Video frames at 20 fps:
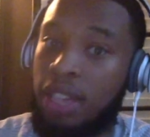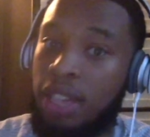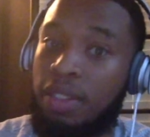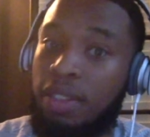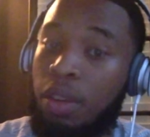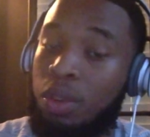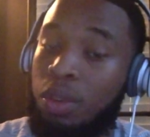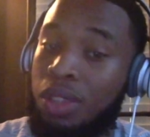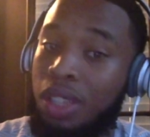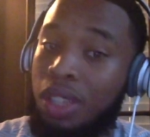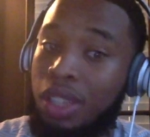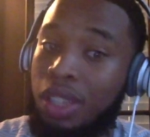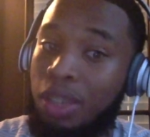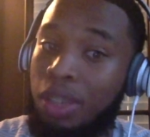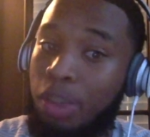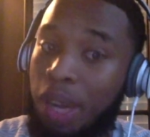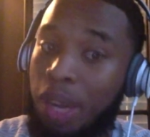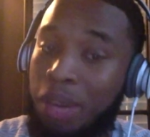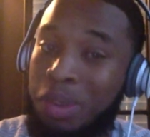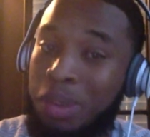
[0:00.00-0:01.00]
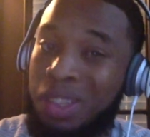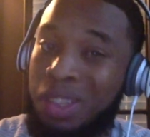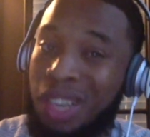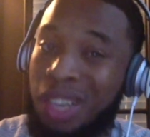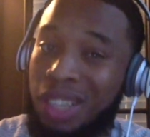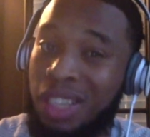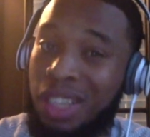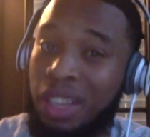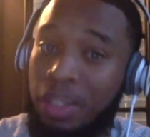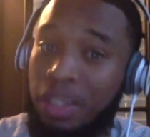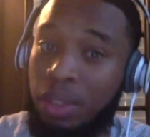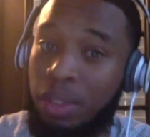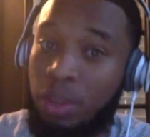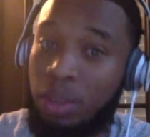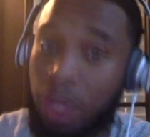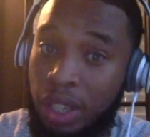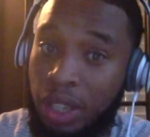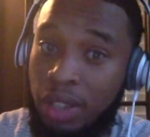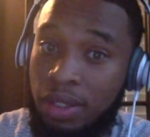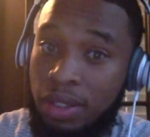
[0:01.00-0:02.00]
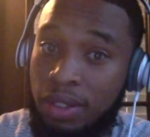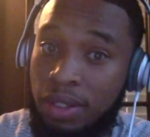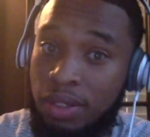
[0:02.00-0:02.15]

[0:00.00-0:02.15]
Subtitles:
if there was anybody besides Kevin Durant,